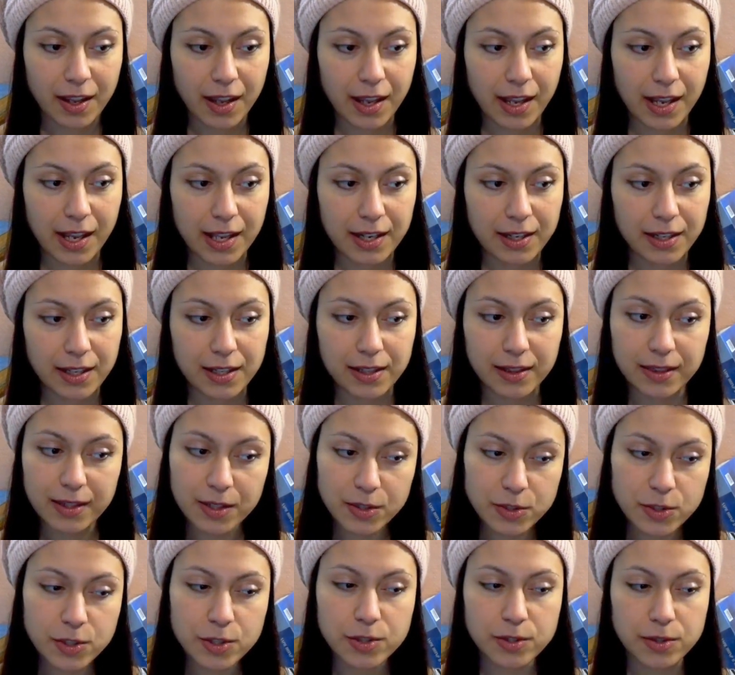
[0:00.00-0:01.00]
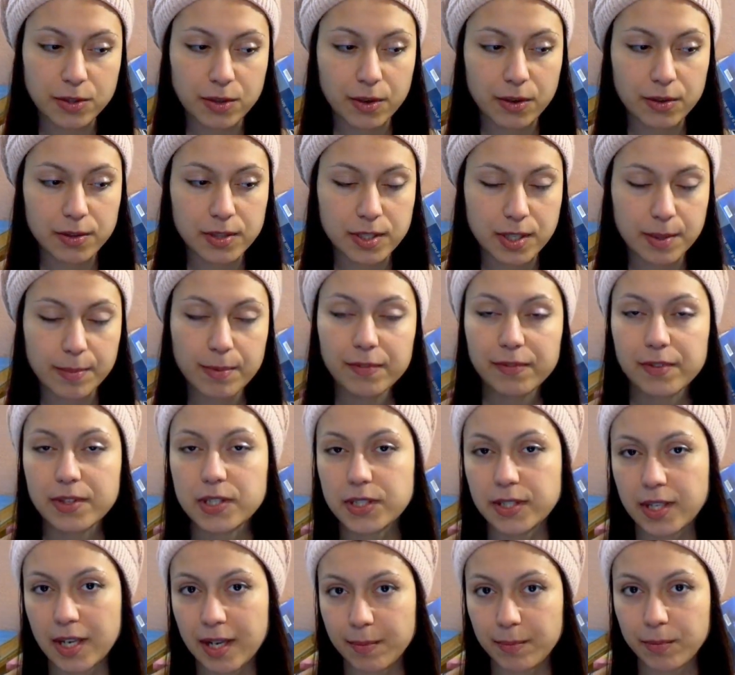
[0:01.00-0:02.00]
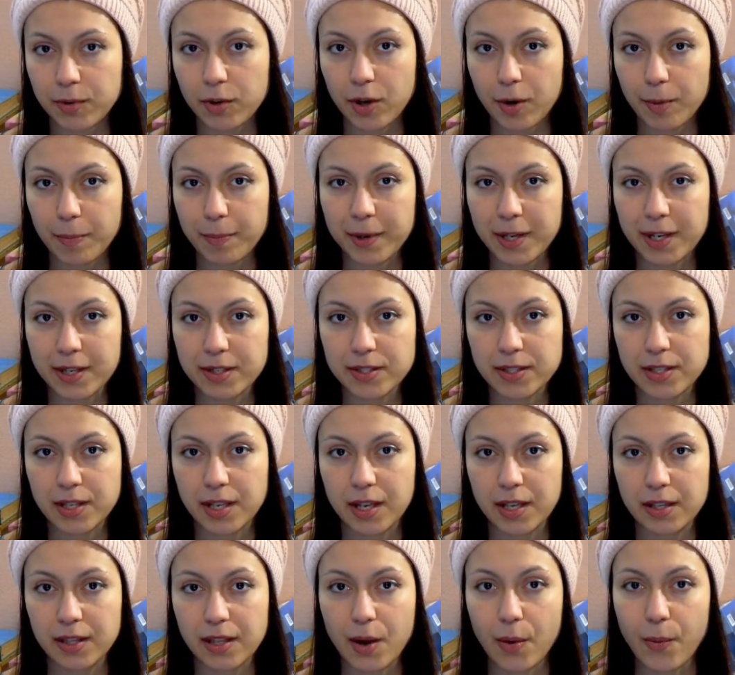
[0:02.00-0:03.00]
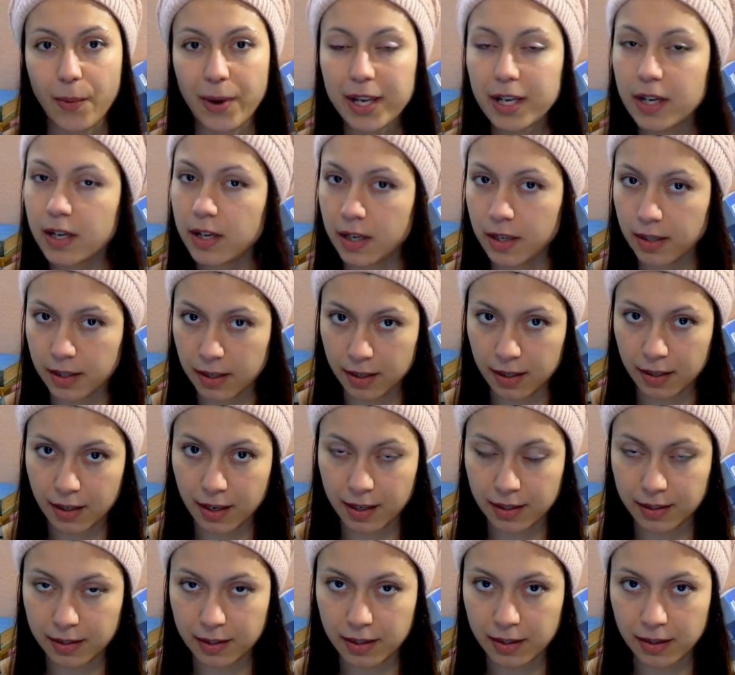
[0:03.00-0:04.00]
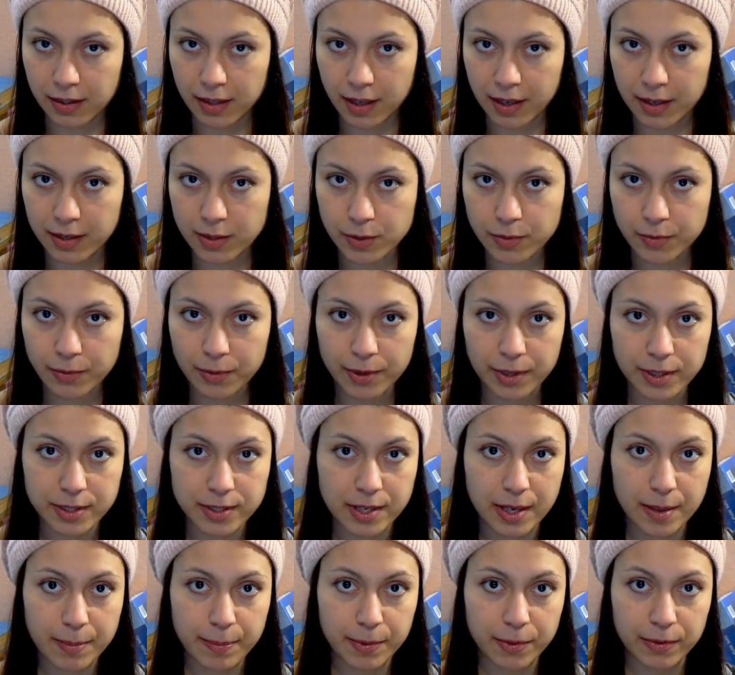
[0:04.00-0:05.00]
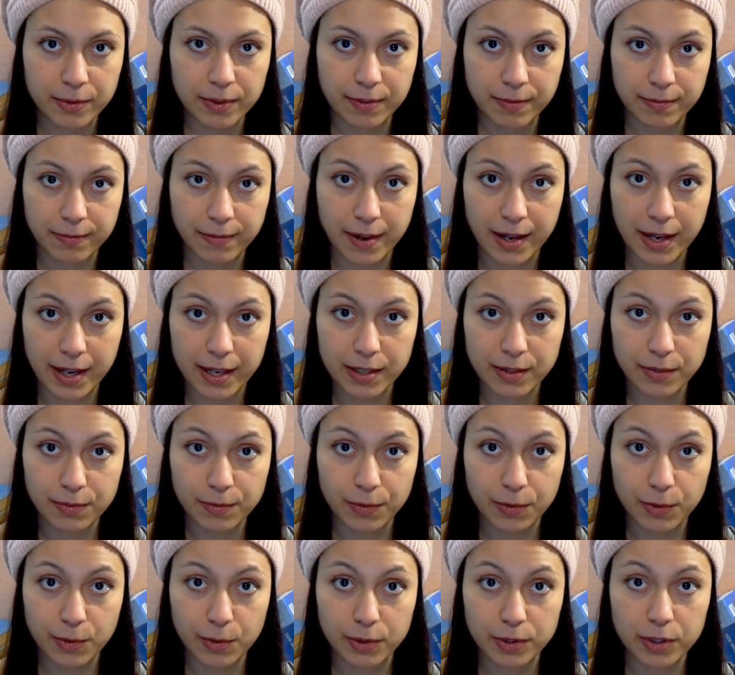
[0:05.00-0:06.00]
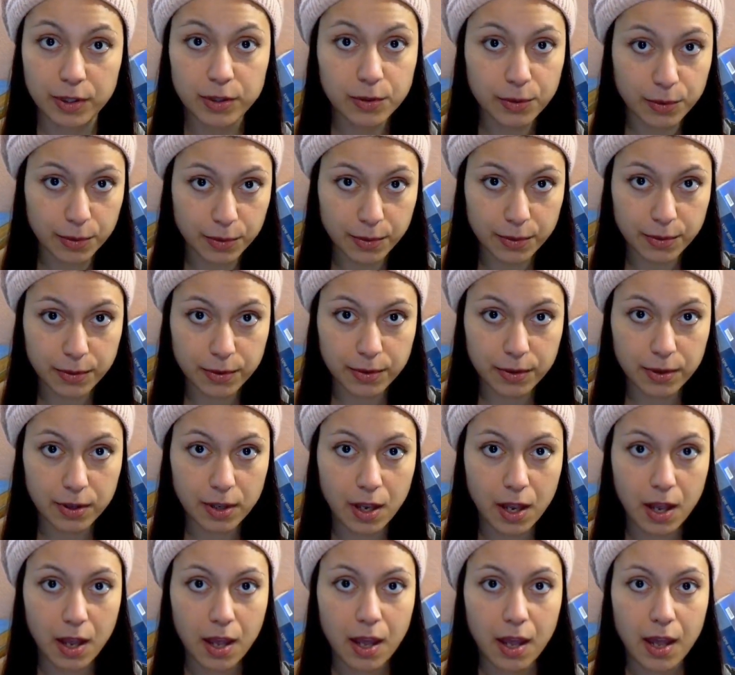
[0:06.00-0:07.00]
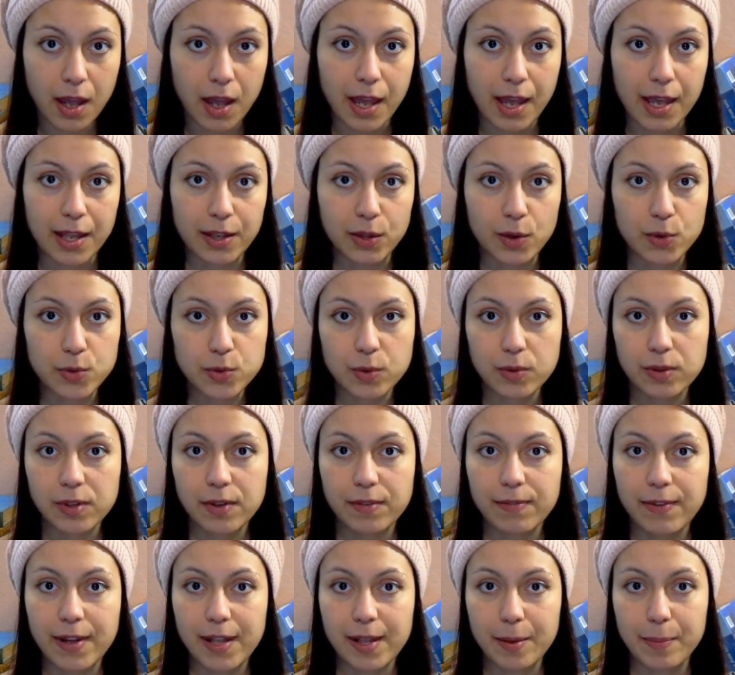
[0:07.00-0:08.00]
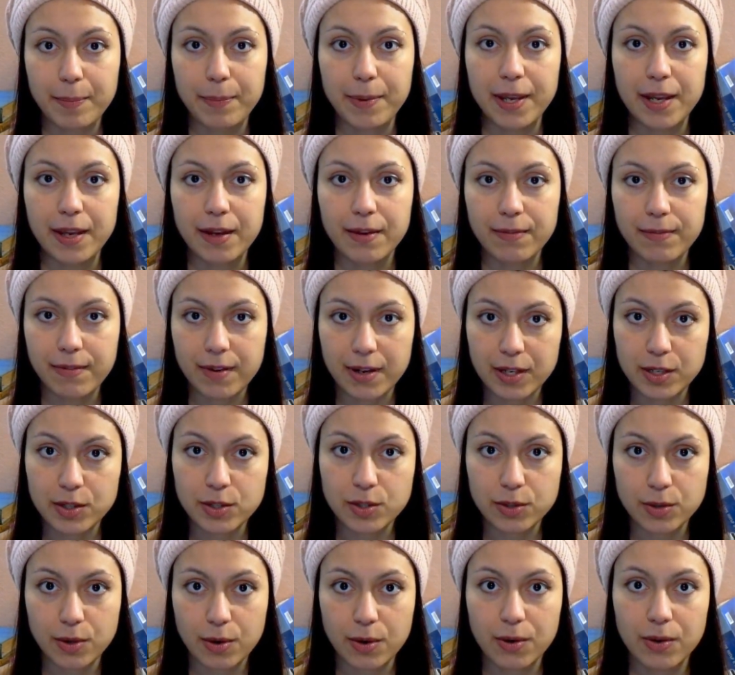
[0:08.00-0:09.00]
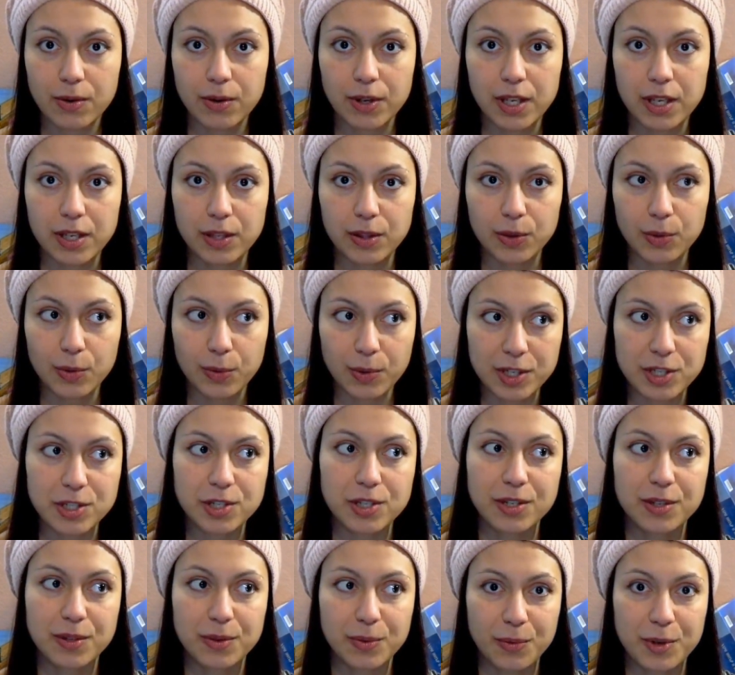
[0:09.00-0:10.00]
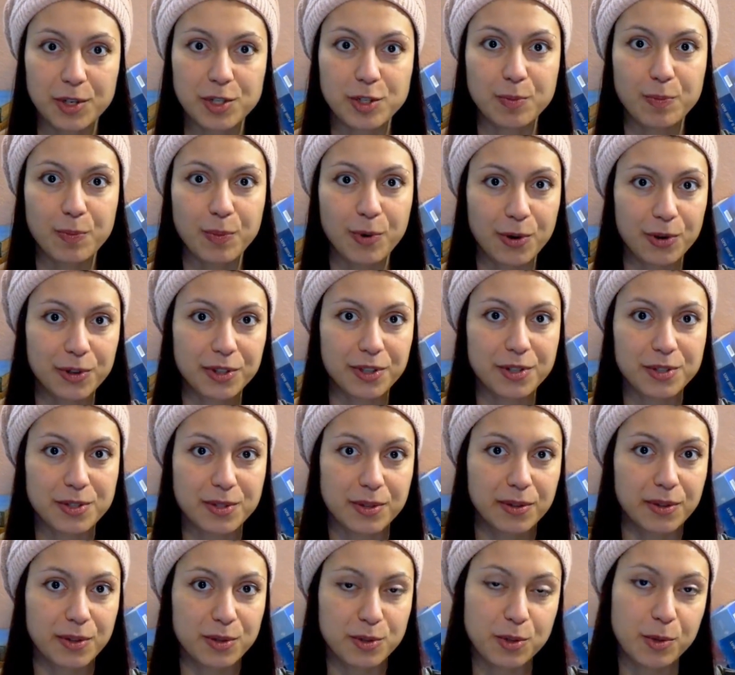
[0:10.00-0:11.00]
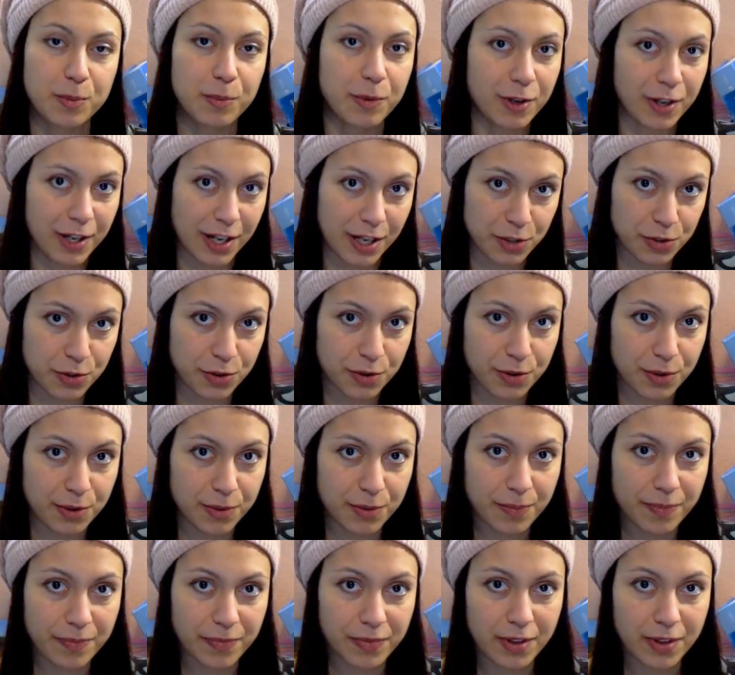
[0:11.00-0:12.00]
And it touches on some of the same topics that Awakening Ignited does. For example, the fight for the truth, and also developing a very strong intuition which borders on the supernatural.